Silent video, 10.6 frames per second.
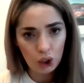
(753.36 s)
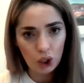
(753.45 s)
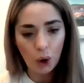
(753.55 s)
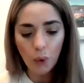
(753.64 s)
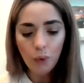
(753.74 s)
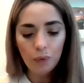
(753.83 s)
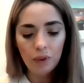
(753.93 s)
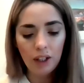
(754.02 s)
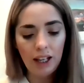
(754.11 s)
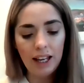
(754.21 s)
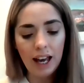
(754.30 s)
"So,"
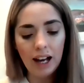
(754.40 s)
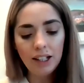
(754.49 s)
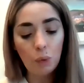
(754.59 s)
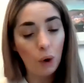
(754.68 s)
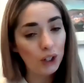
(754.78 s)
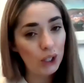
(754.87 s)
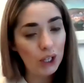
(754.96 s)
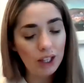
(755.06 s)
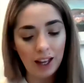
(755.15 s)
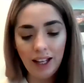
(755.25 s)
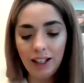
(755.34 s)
he asked, "what do you
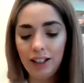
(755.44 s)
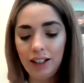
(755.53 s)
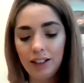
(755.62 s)
think?"